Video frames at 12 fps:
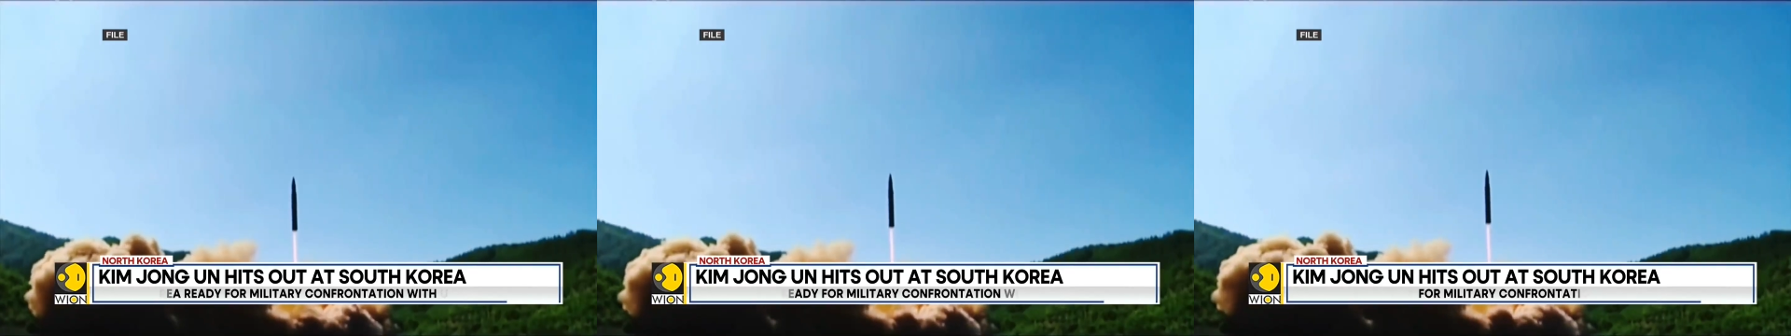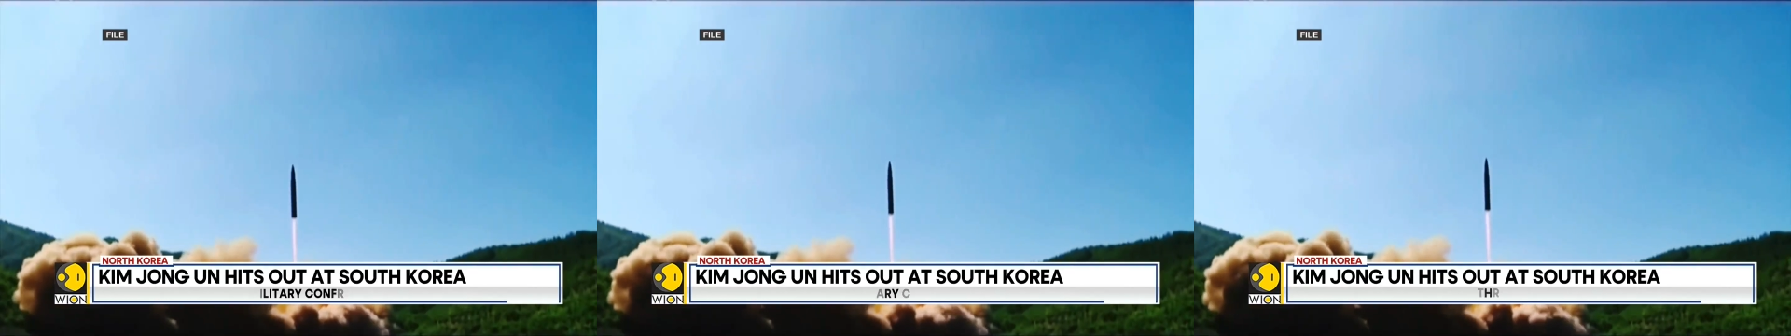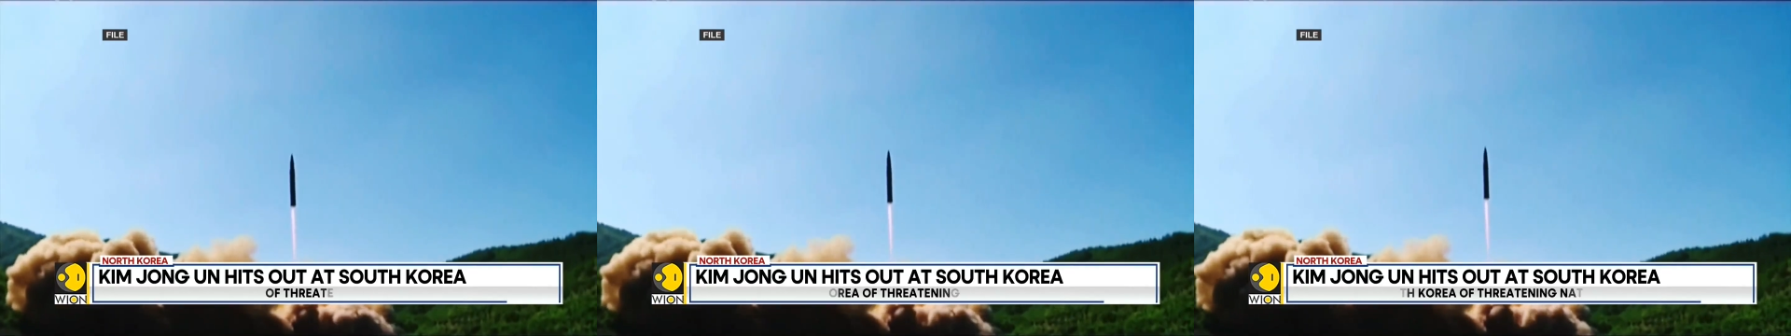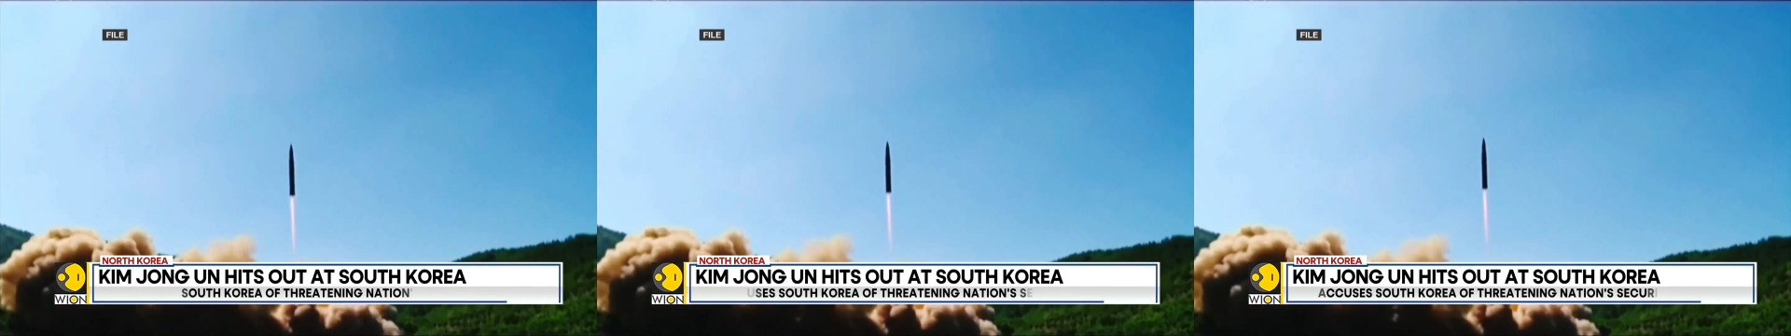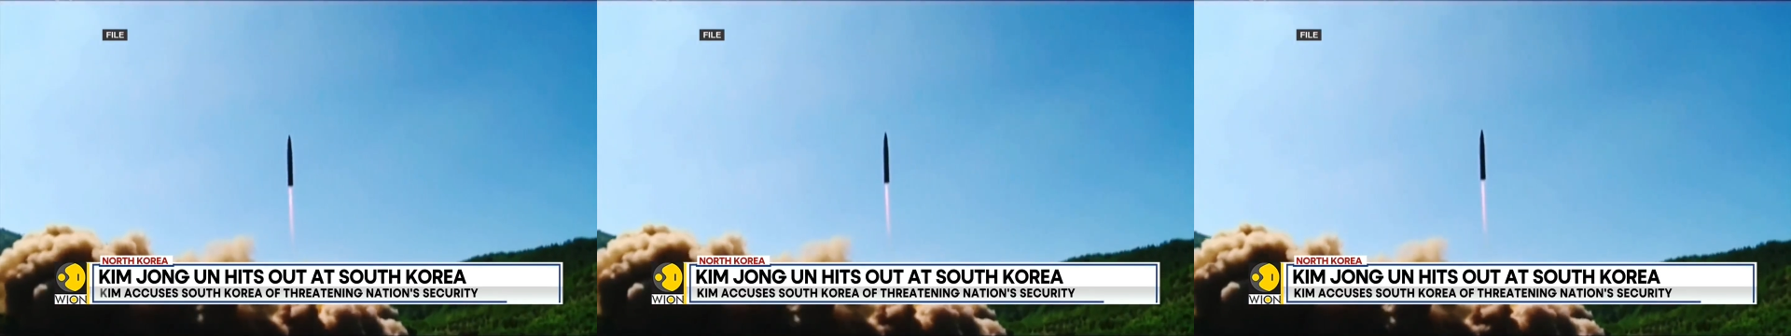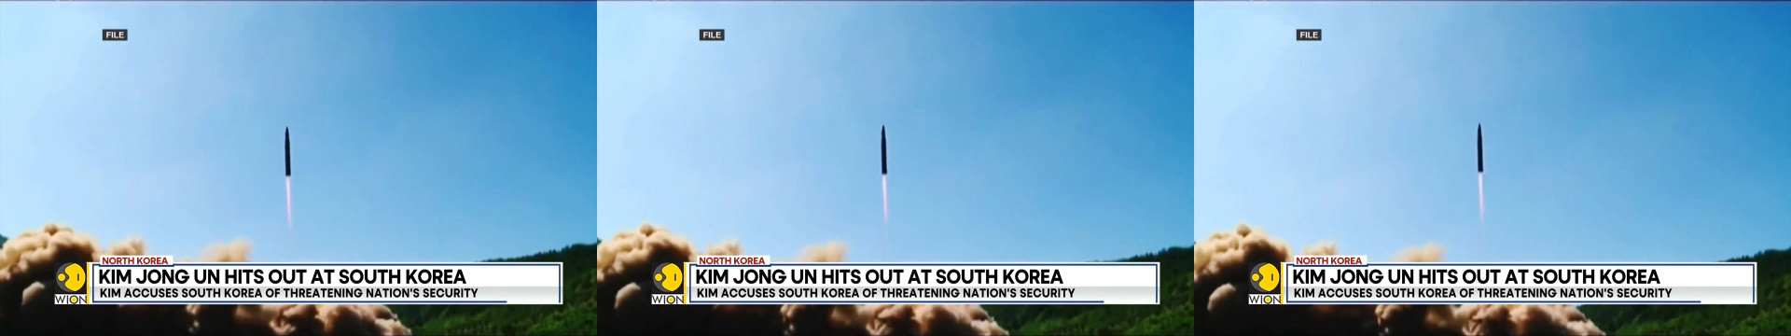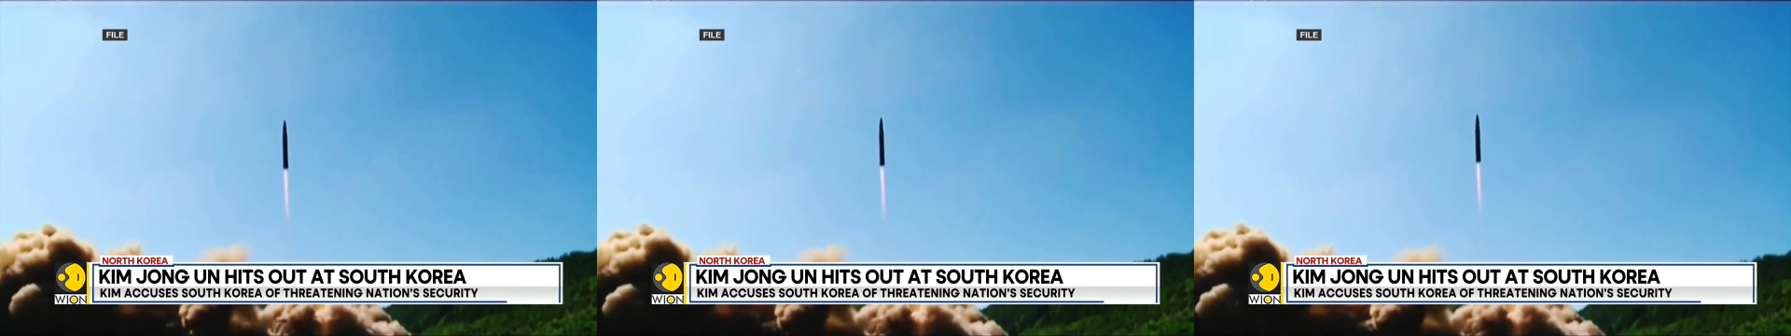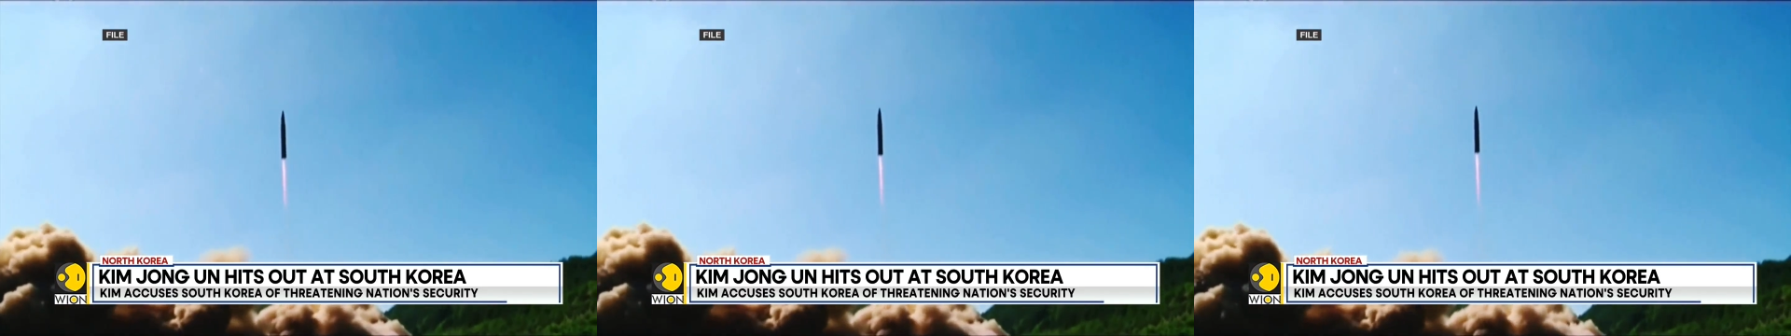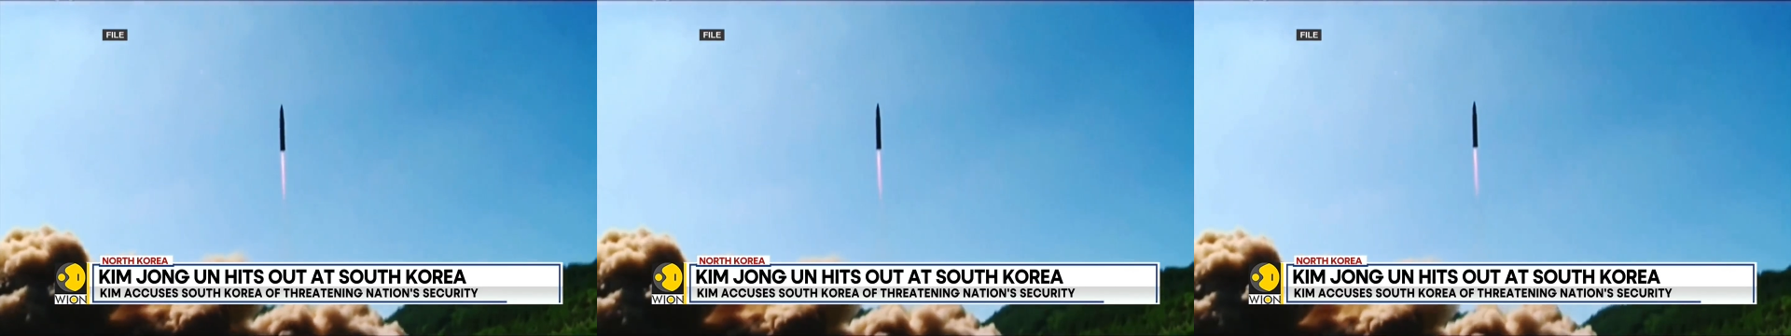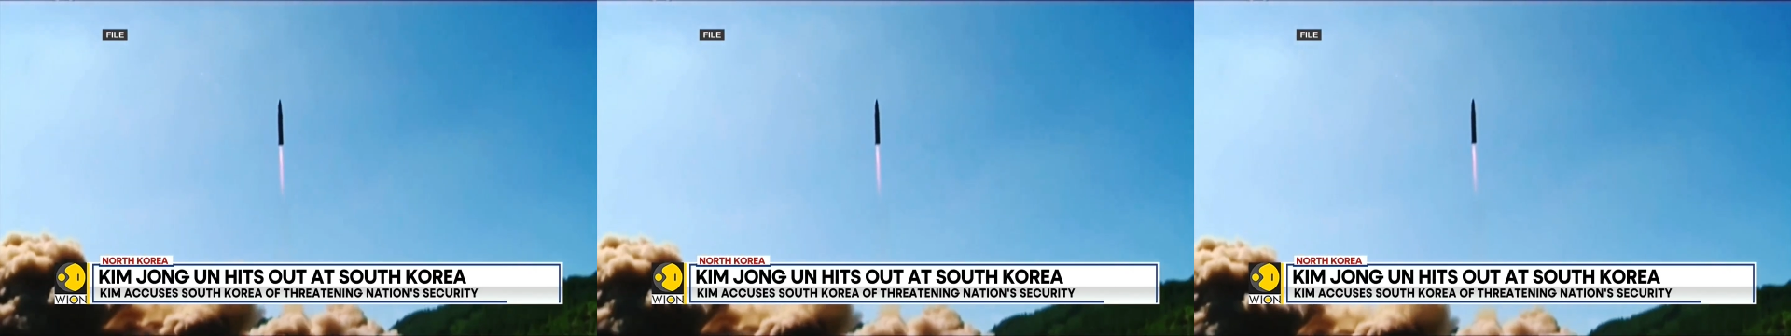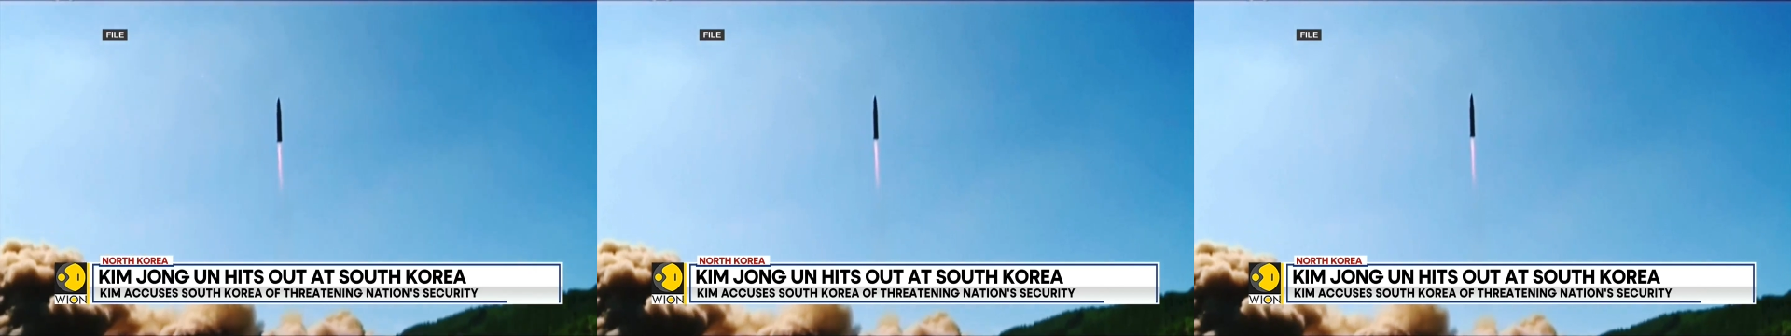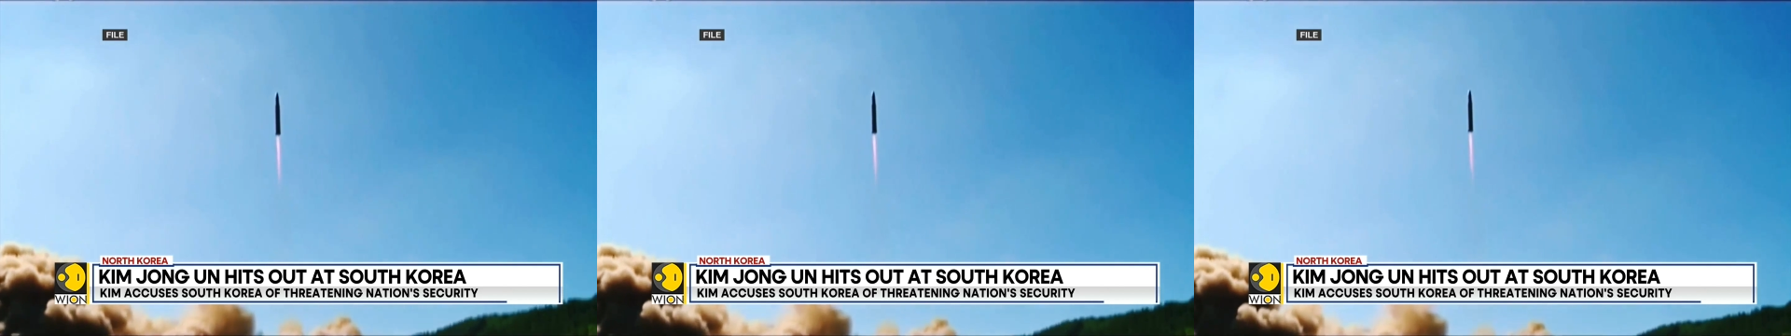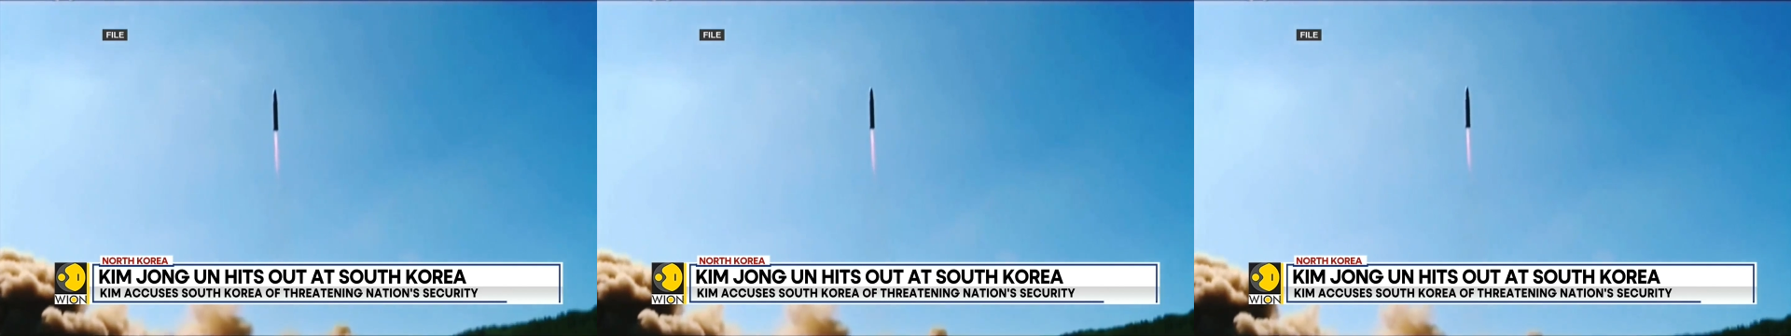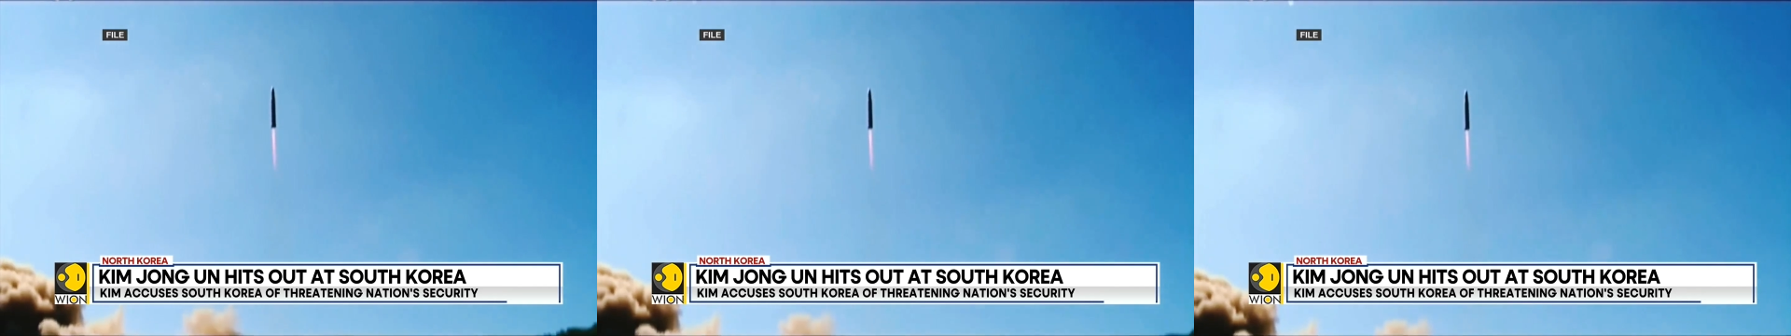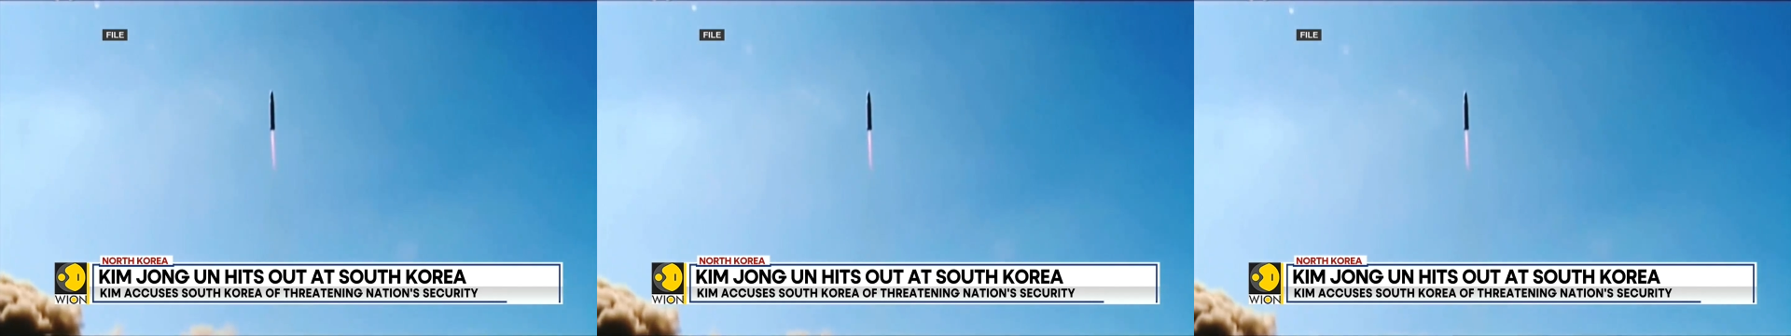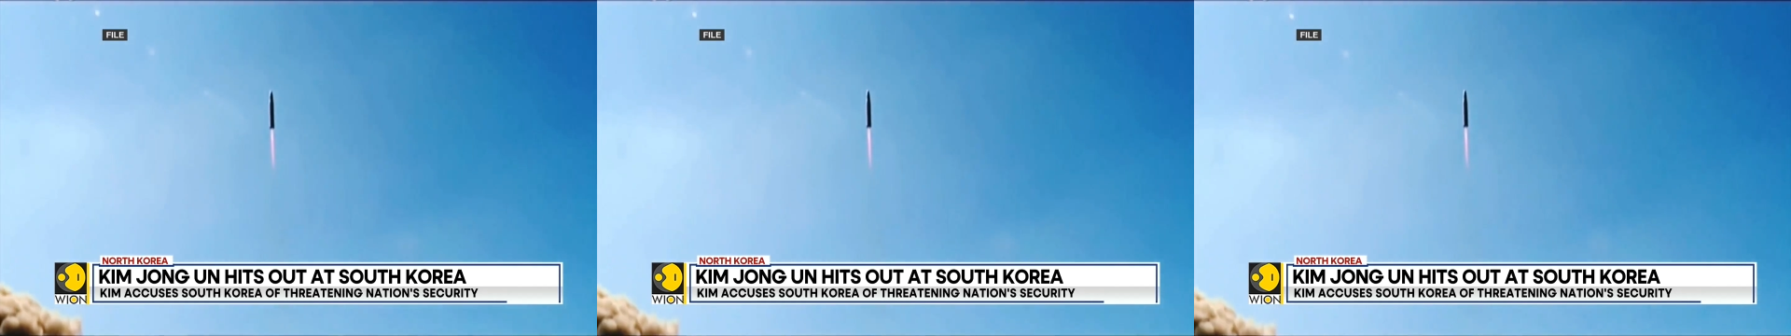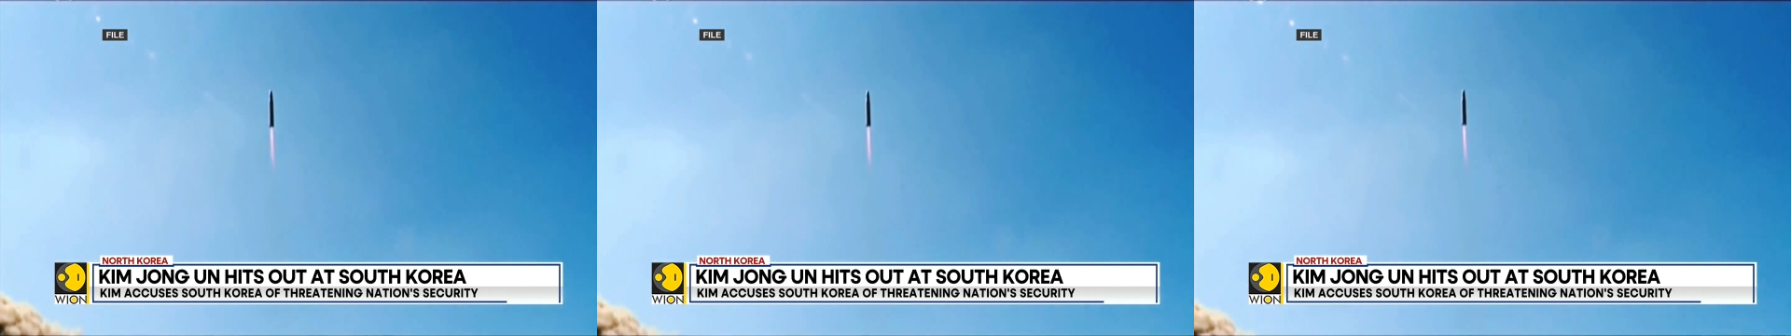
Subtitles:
No face is visible, so there are no lips to read.